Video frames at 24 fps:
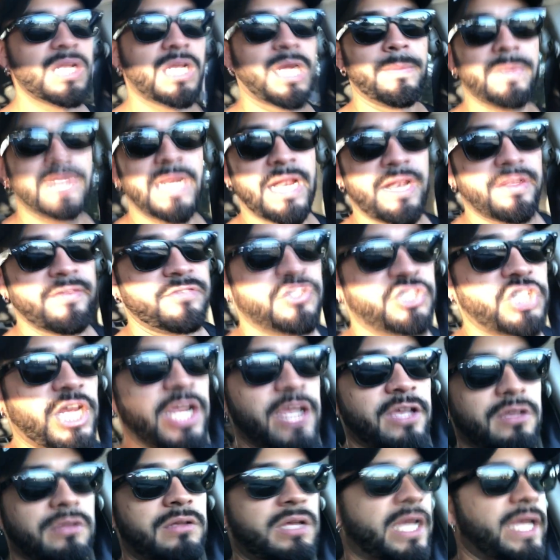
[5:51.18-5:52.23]
Coming out of
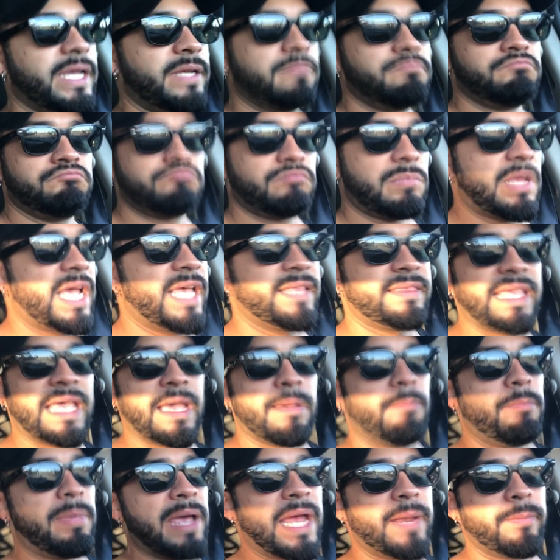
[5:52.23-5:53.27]
jail, I had
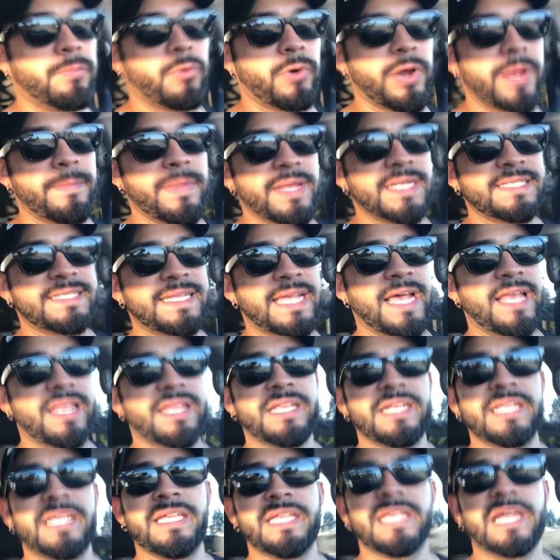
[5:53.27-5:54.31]
that bad boy
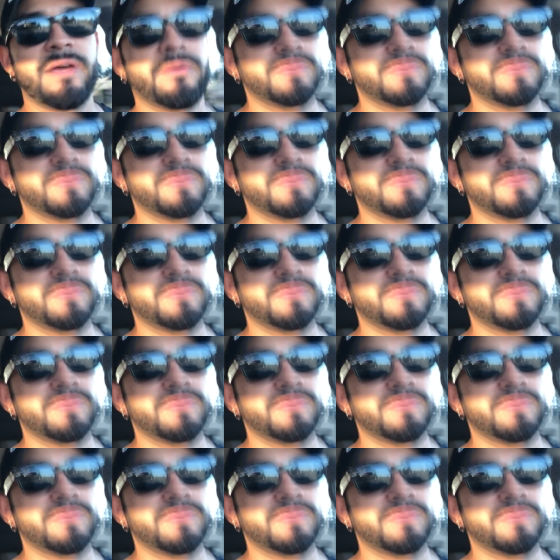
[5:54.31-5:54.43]
mentality.